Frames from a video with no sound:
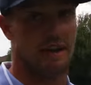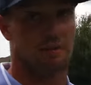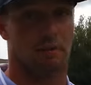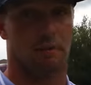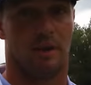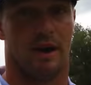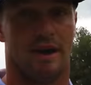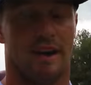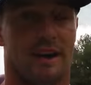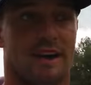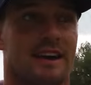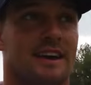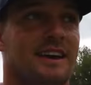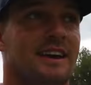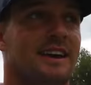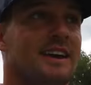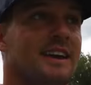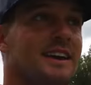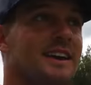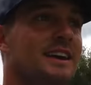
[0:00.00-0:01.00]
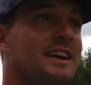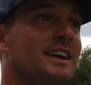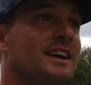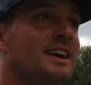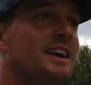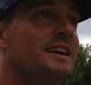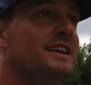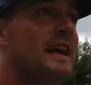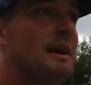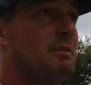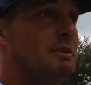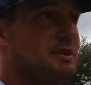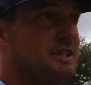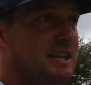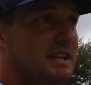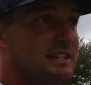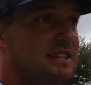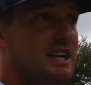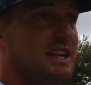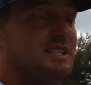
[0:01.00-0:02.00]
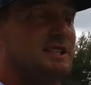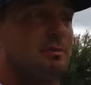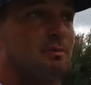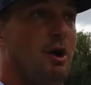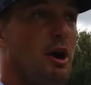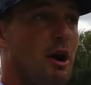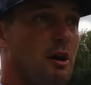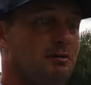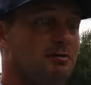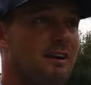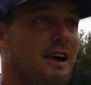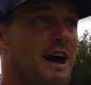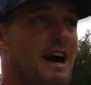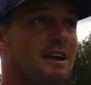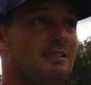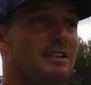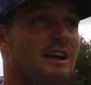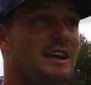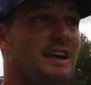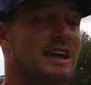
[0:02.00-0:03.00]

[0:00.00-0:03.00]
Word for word: everybody. Number 16, it's a par five.